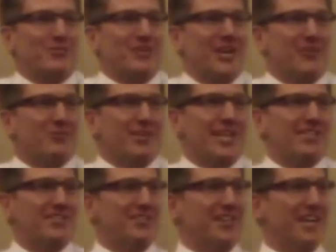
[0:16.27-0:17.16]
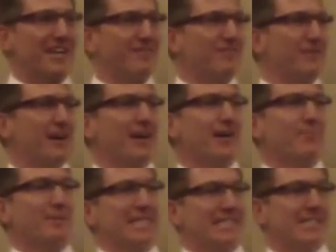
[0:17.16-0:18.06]
of Congregational Life,
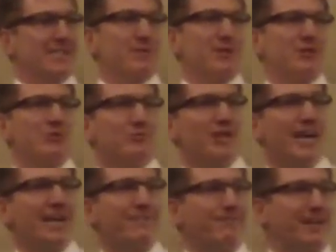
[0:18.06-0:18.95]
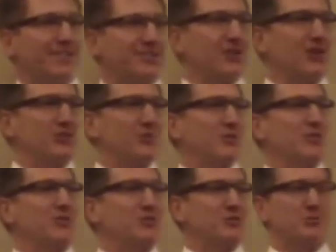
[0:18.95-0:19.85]
but this is my new life. I should also
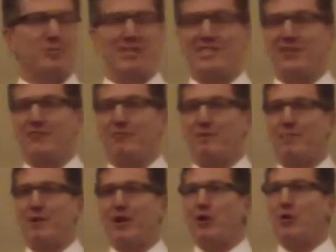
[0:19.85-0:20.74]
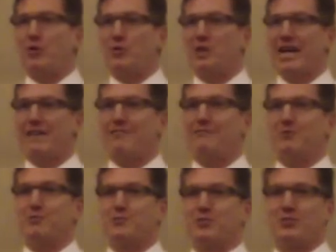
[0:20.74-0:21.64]
introduce myself by my old life,
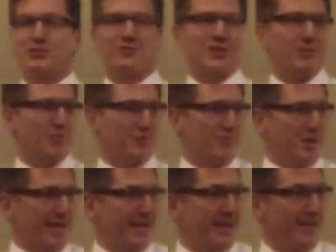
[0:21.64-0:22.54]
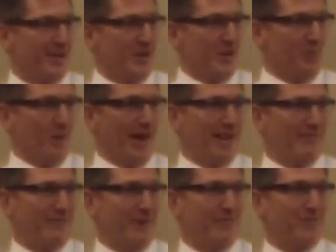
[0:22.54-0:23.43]
which was serving with my
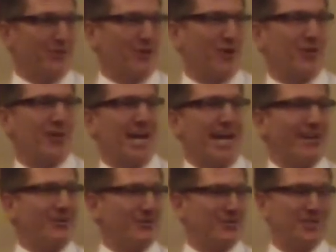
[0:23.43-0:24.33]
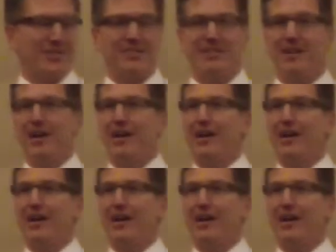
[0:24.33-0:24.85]
wife, Reverend Karen Anderson,